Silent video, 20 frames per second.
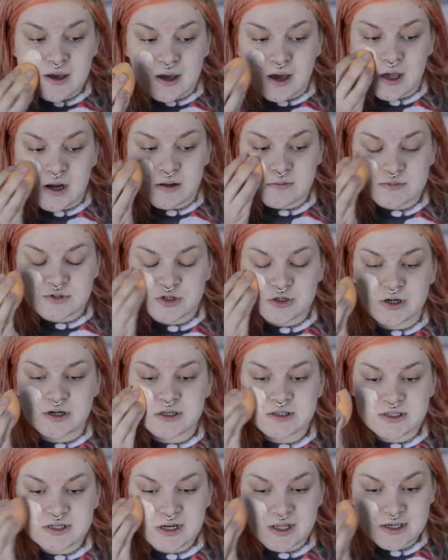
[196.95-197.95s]
and I'm
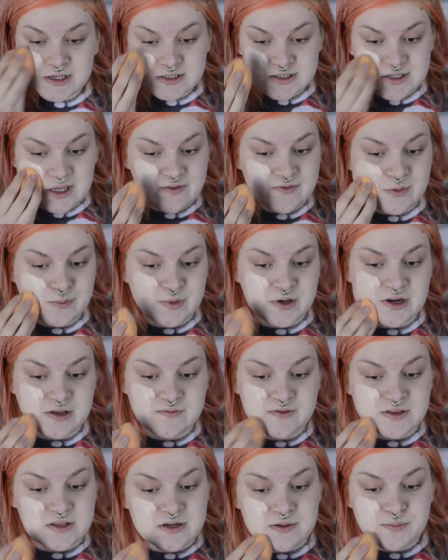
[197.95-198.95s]
trying to like save up money
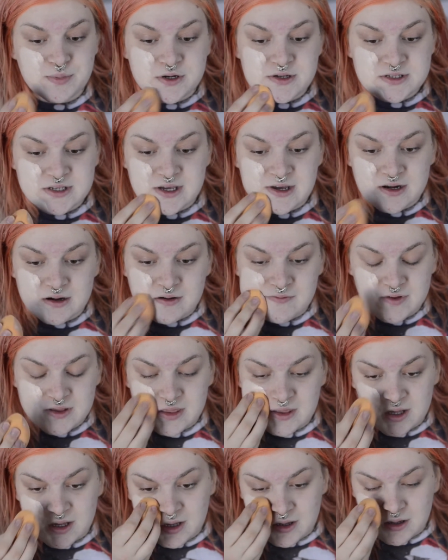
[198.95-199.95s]
for the deposit and
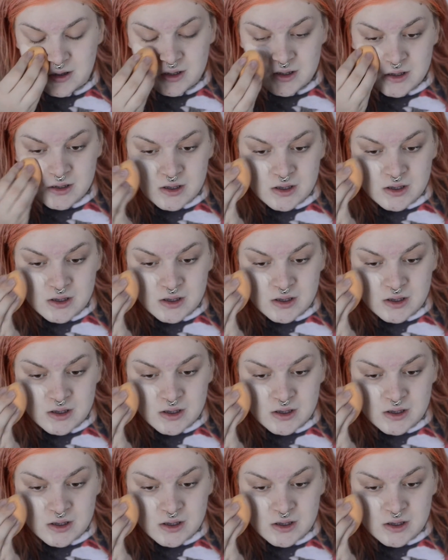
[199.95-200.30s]
everything.